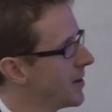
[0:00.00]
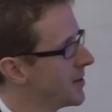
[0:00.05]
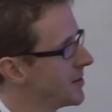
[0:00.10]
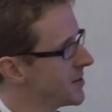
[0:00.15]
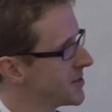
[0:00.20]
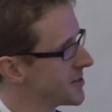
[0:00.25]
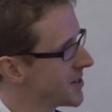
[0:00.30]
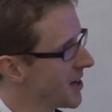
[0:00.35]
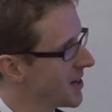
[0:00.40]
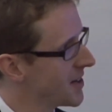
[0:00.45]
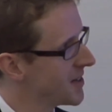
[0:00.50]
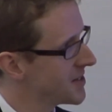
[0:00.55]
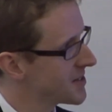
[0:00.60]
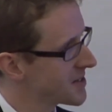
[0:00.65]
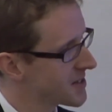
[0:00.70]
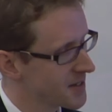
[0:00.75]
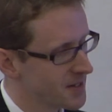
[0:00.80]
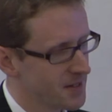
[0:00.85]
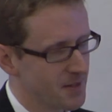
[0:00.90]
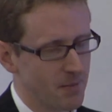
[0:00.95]

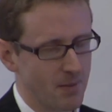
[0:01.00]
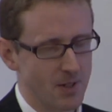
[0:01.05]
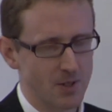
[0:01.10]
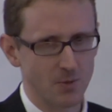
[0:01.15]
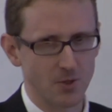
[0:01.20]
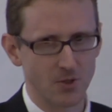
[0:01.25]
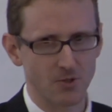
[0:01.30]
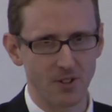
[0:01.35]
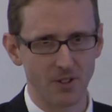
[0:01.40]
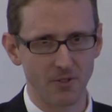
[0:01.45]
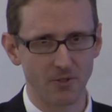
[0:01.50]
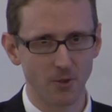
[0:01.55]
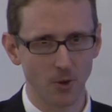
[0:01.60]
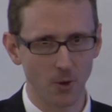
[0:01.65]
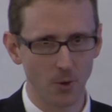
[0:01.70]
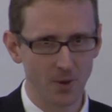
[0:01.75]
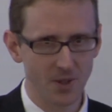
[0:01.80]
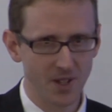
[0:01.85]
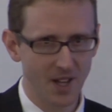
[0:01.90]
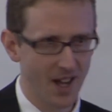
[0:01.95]
Design's much more
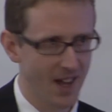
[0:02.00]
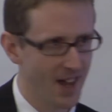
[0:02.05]
straightforward.